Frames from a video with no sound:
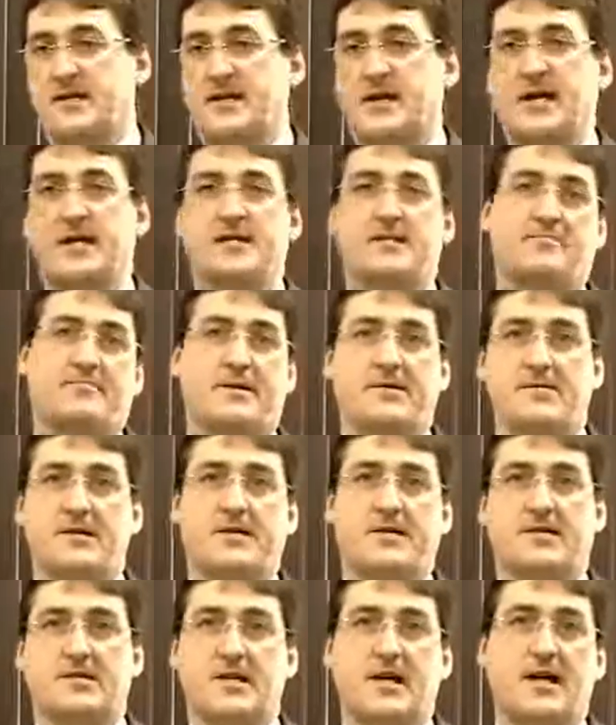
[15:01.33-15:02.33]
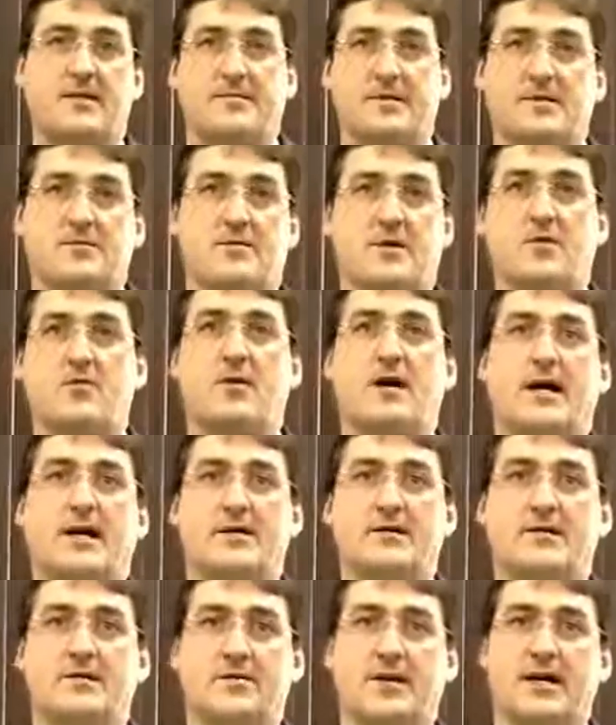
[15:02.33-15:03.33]
allotted period of time that's
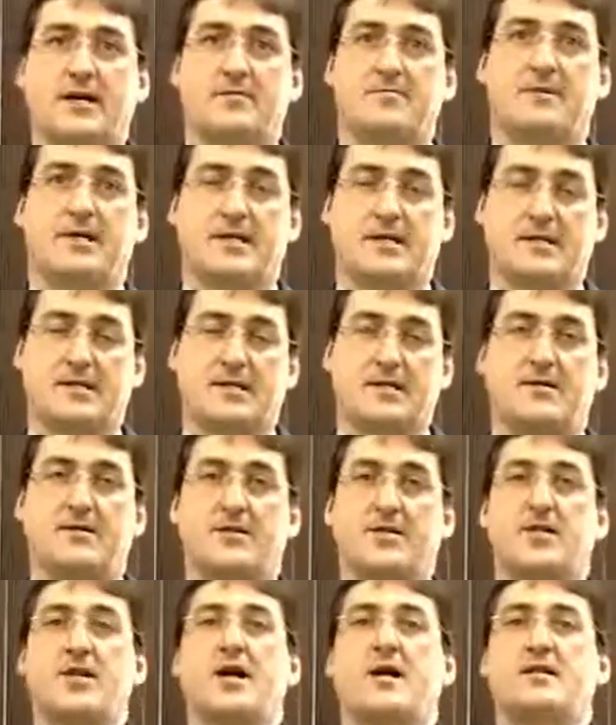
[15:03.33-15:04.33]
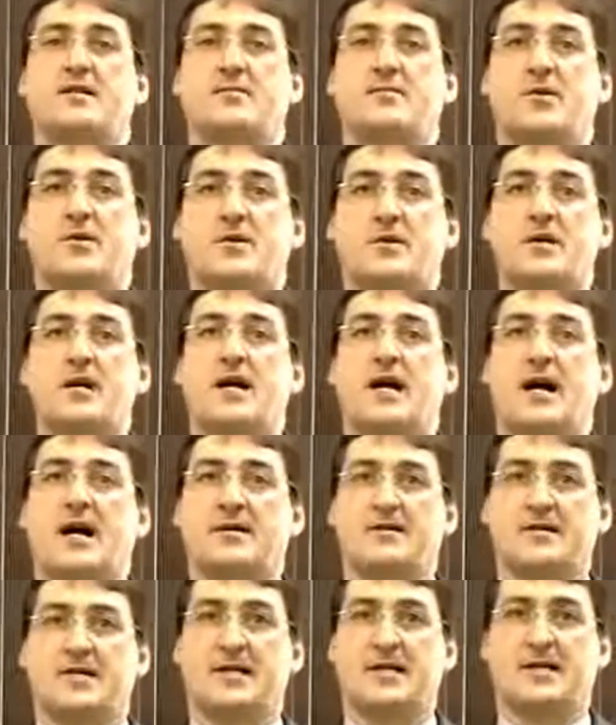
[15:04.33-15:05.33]
required so I can be considered a non-smoker,
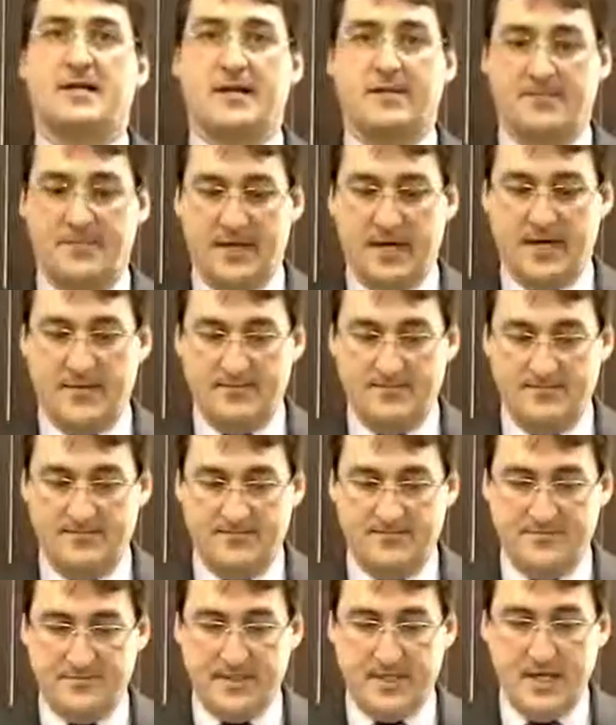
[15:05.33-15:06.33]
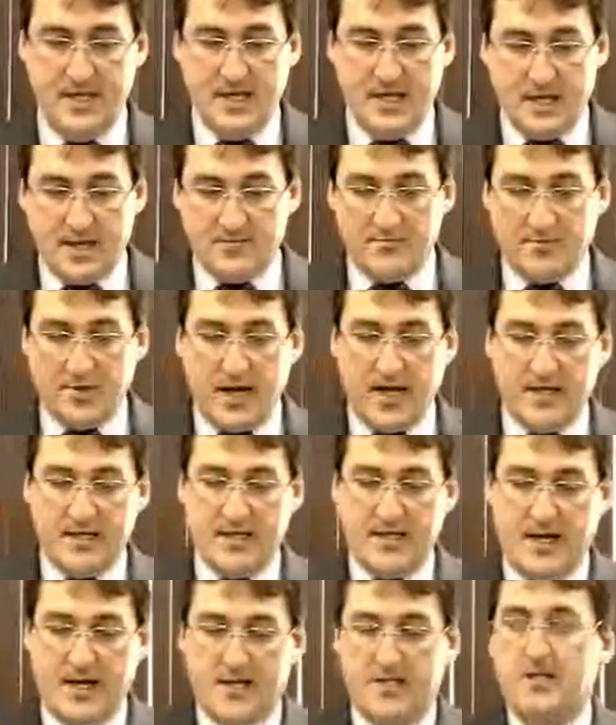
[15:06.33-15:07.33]
I'll set it up then. And Brian
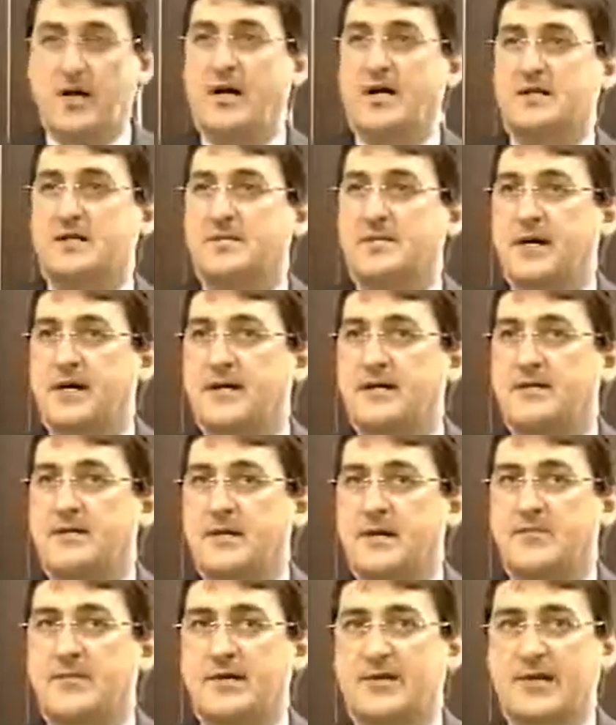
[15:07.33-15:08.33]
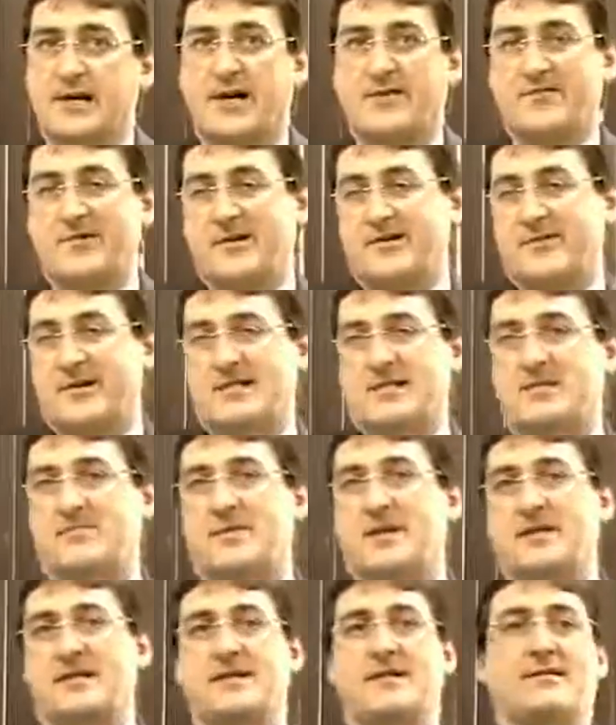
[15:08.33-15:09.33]
and I talked about it, and we thought, well, what's the
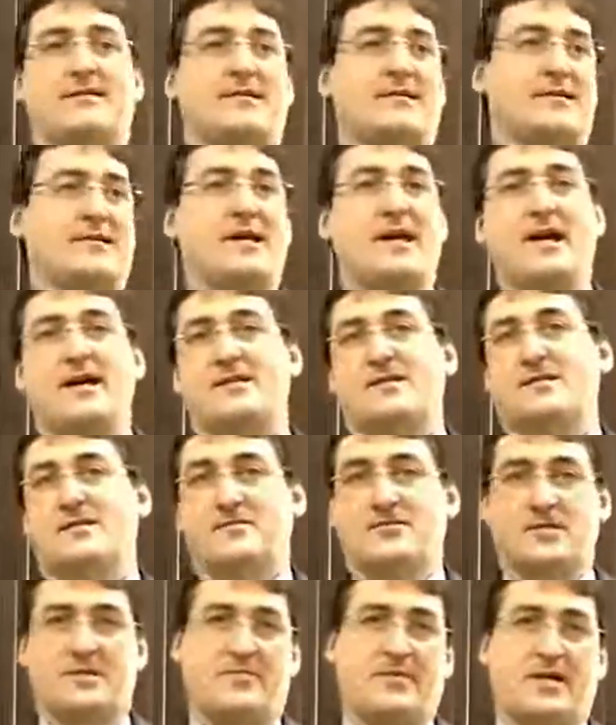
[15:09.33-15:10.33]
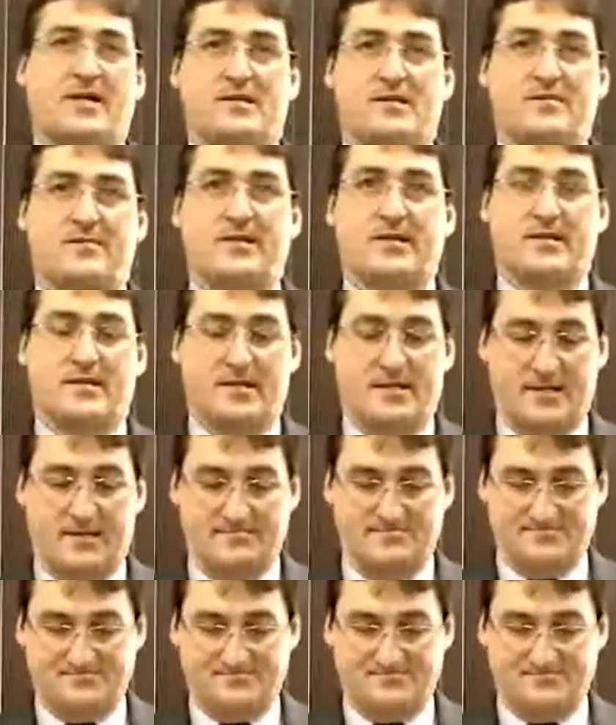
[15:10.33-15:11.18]
big deal? Because he has no responsibilities.